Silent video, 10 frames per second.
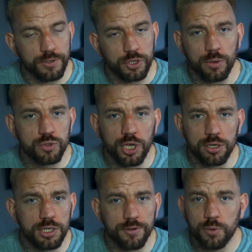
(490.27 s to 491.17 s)
If you don't
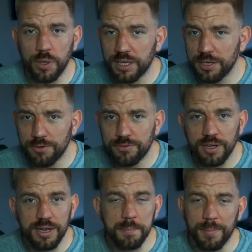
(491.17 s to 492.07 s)
toggle off quick
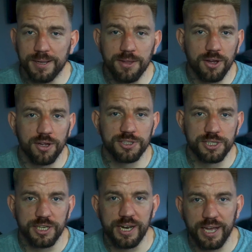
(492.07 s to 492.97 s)
enough, it might lock on
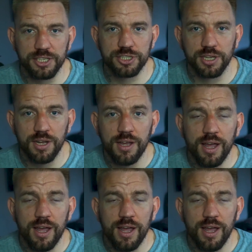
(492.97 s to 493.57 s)
to the next.